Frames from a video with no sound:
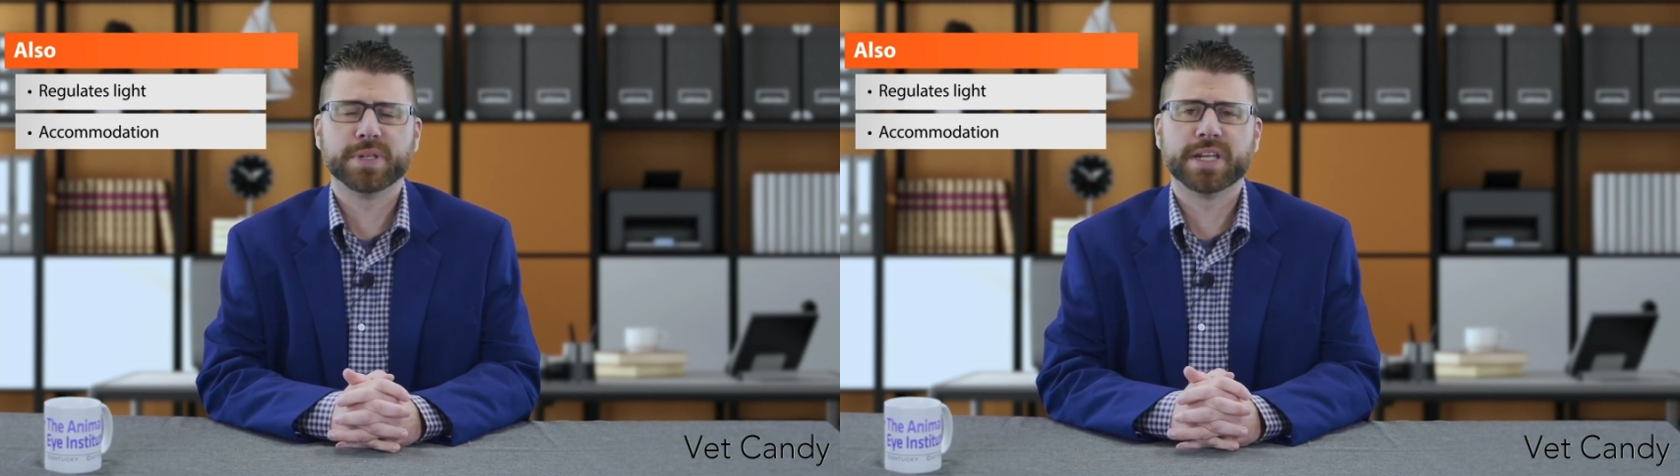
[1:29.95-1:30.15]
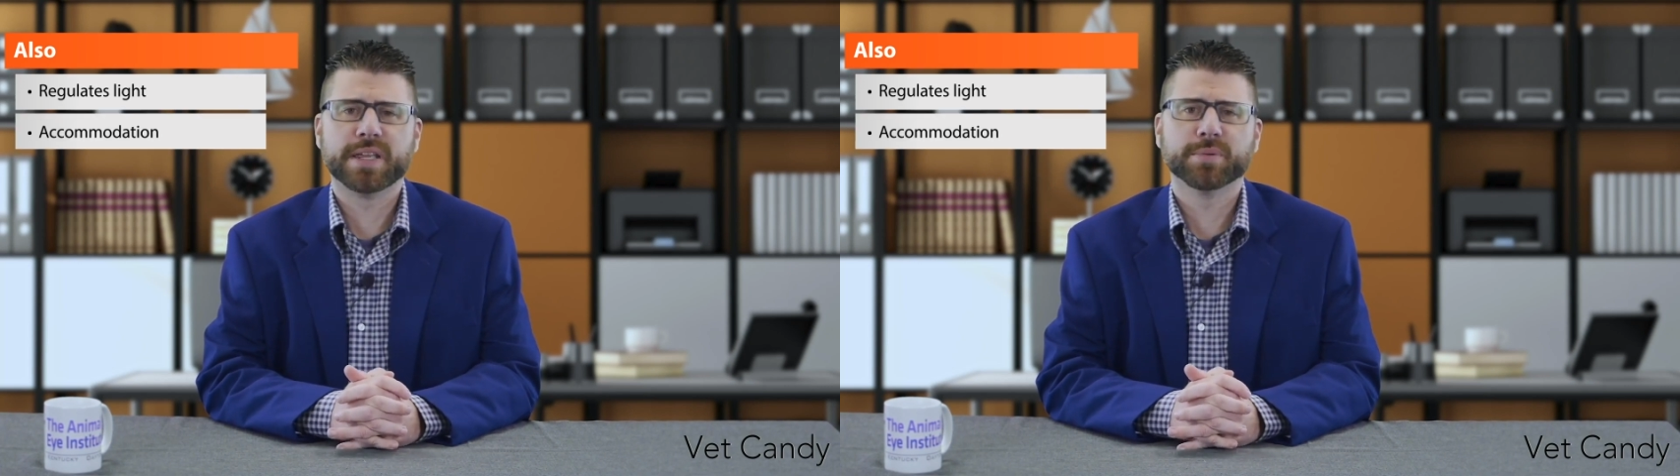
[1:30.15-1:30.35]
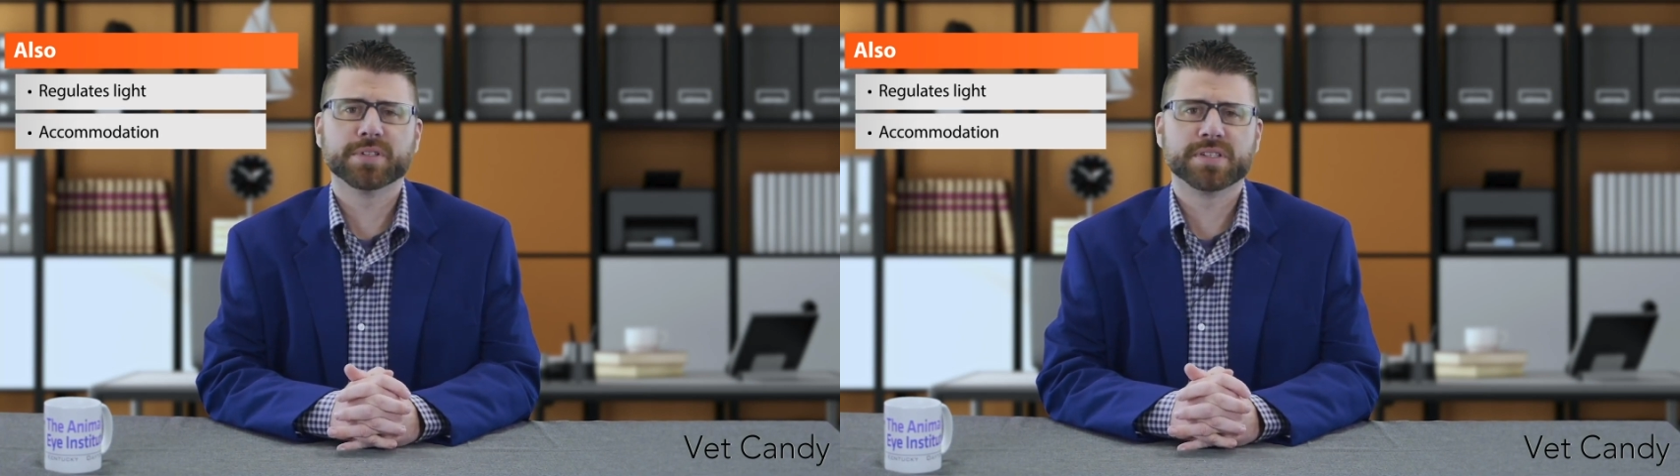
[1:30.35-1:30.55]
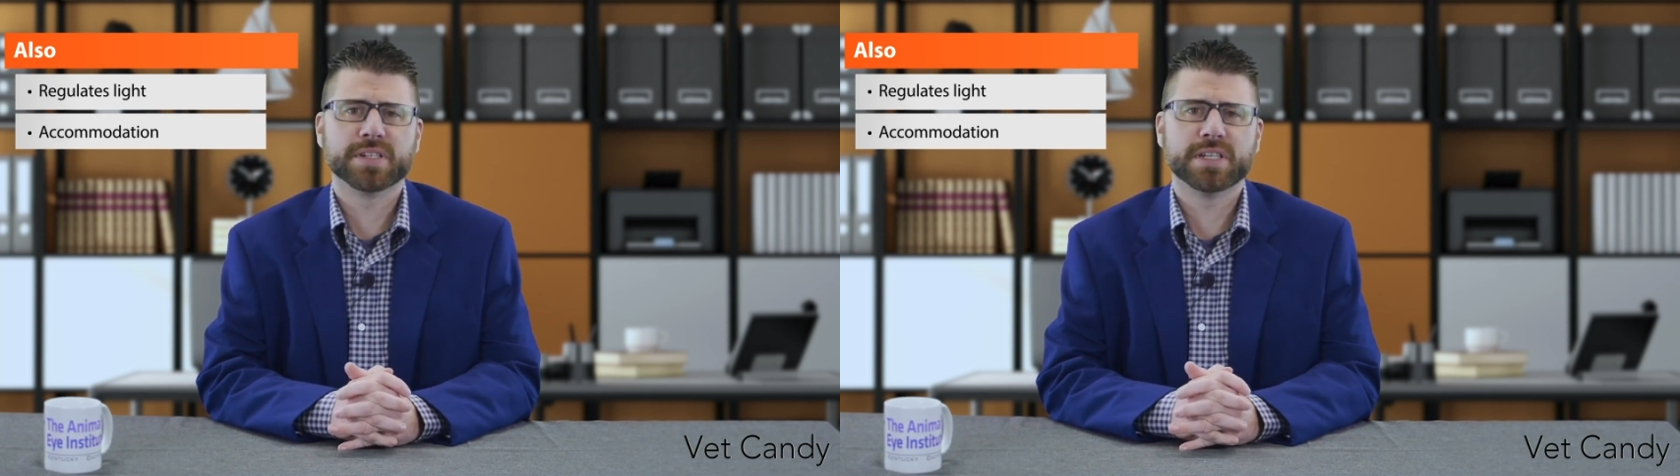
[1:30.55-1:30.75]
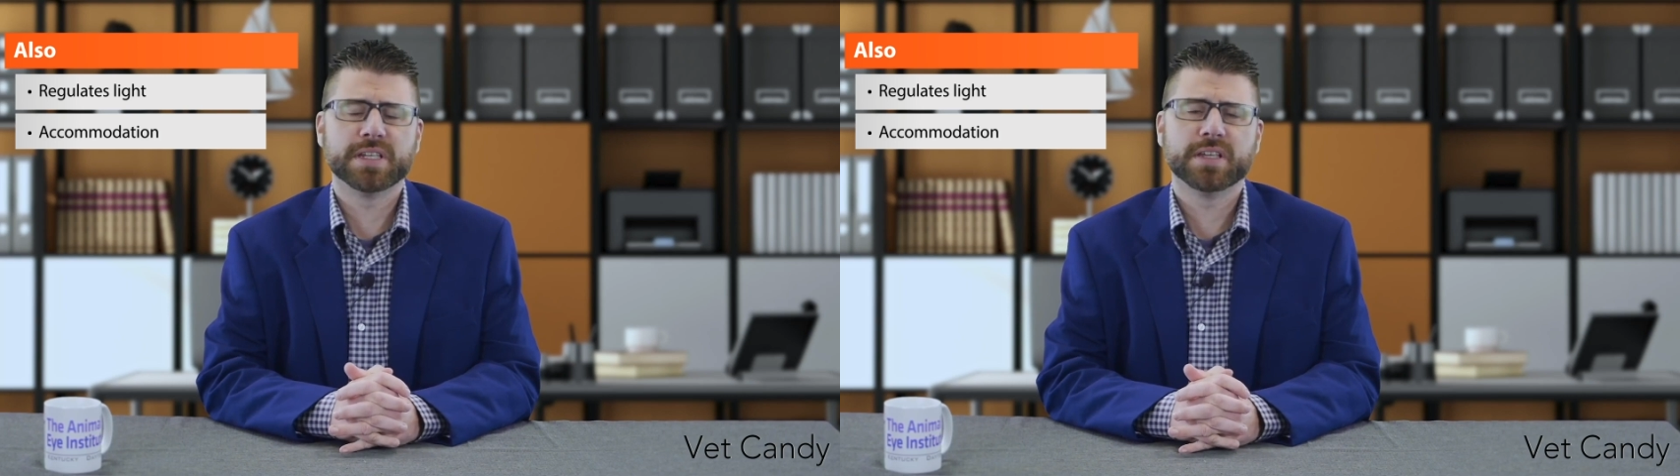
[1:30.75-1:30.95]
being able to
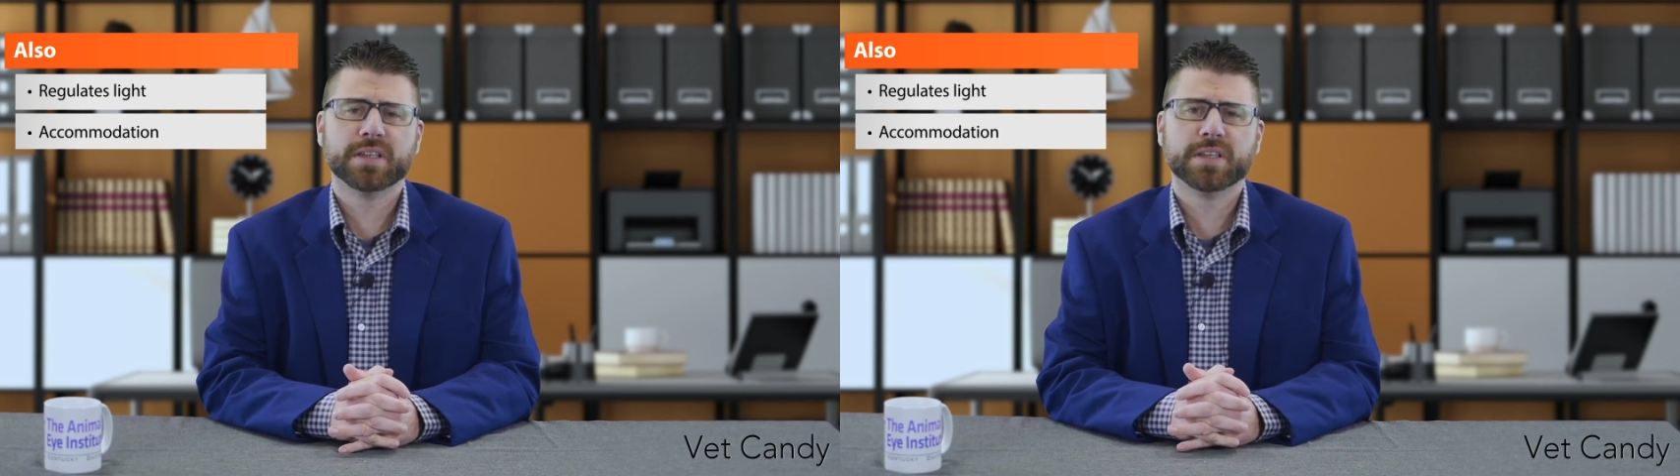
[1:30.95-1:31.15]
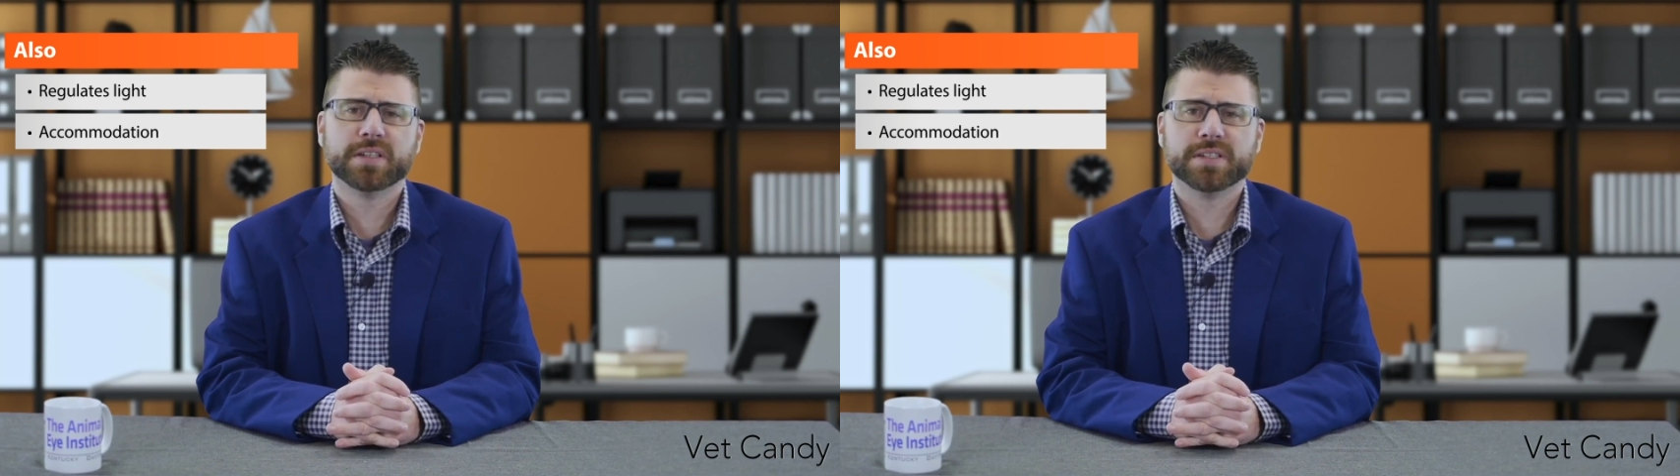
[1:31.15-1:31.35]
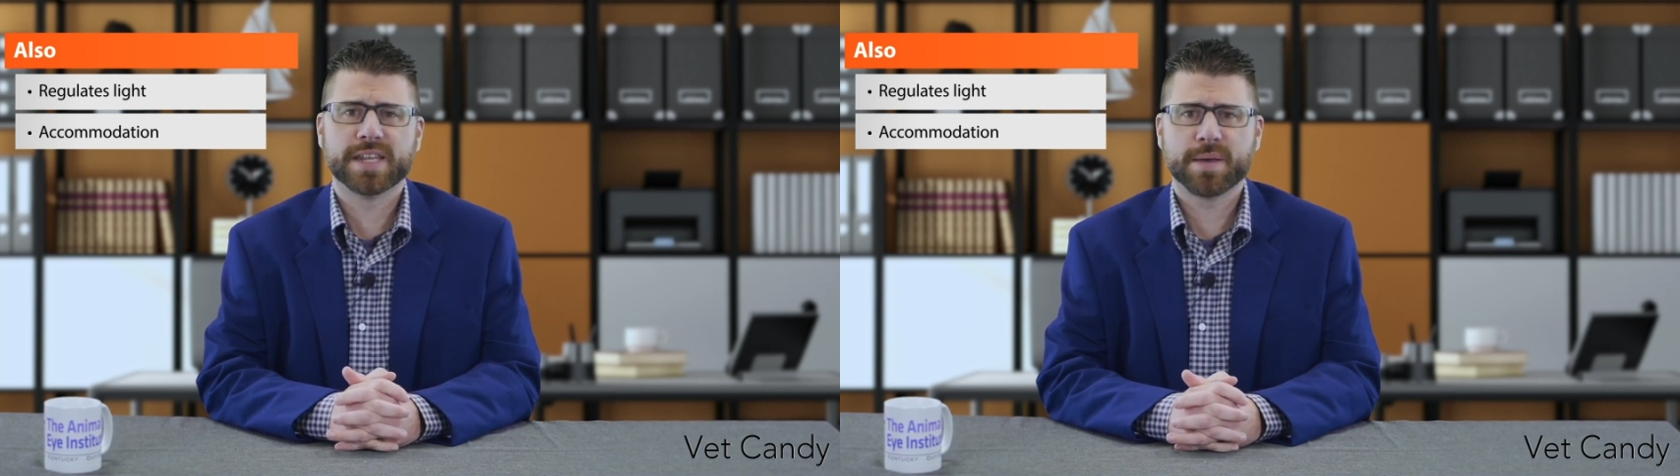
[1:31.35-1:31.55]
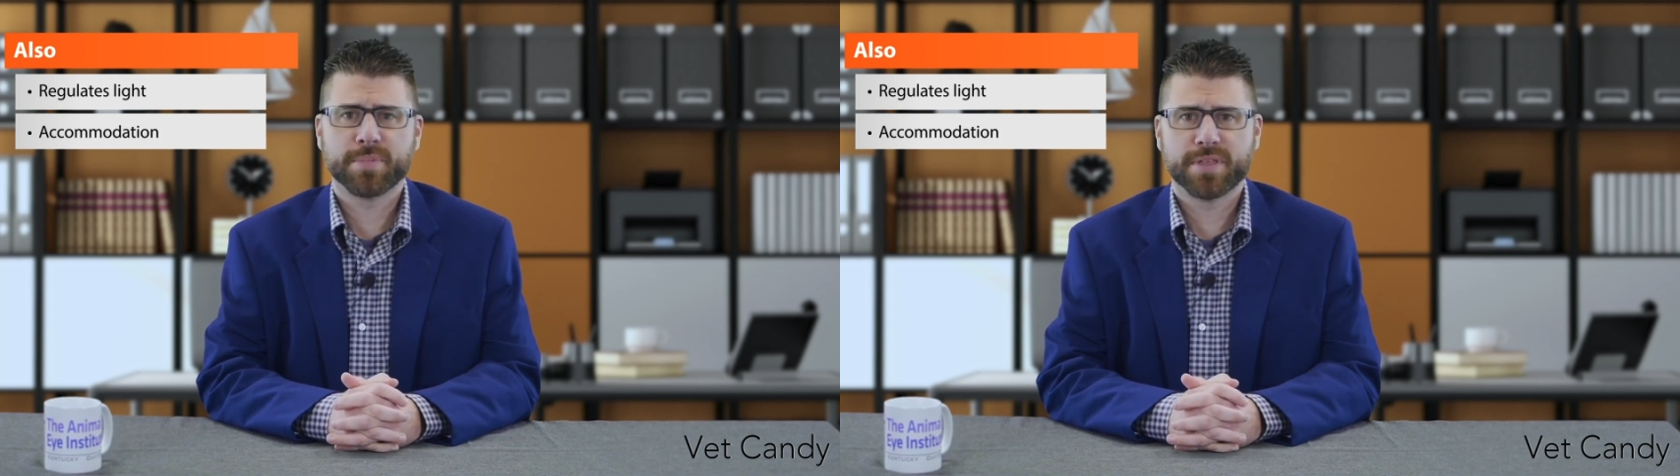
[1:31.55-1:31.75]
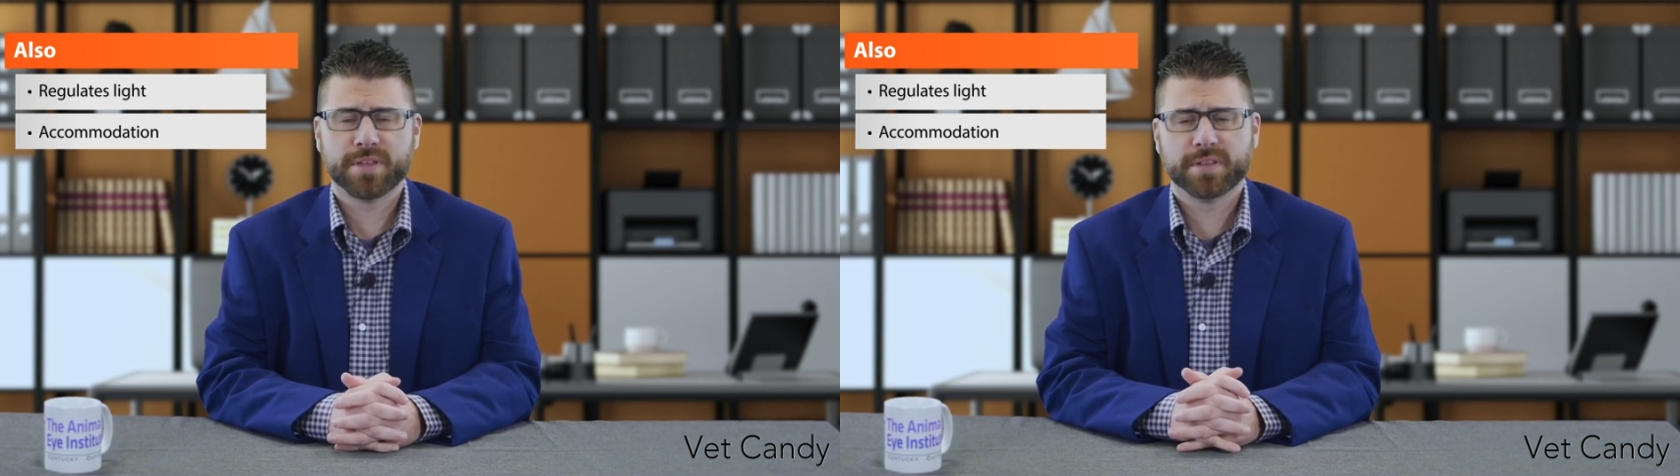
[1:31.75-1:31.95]
see
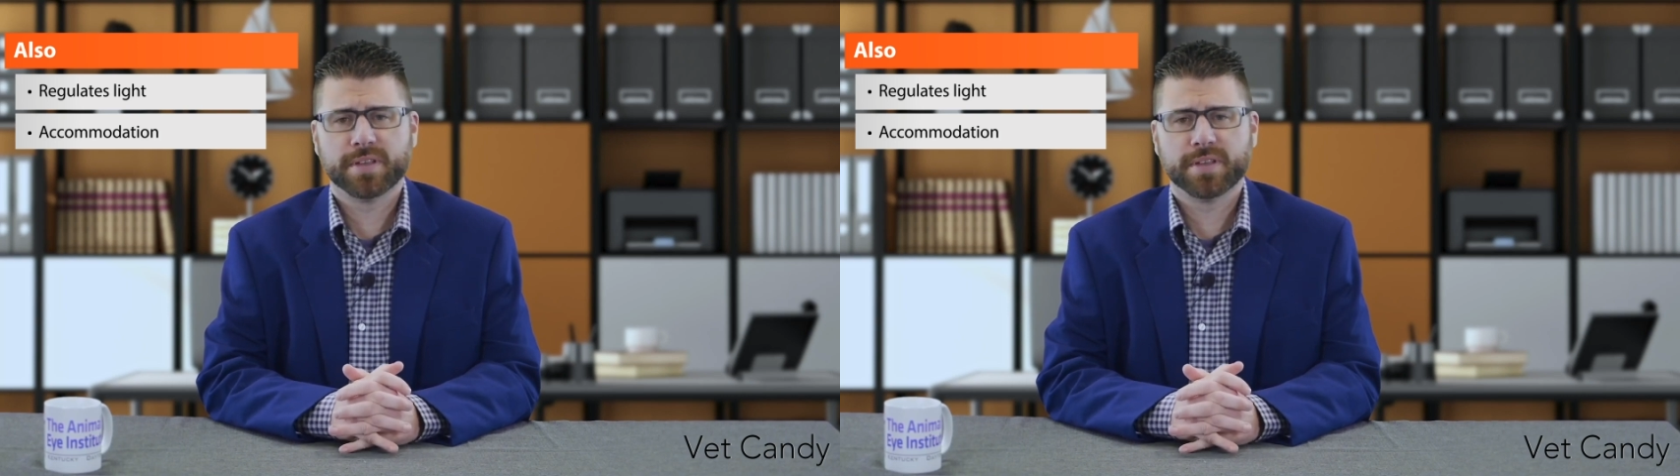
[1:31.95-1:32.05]
depth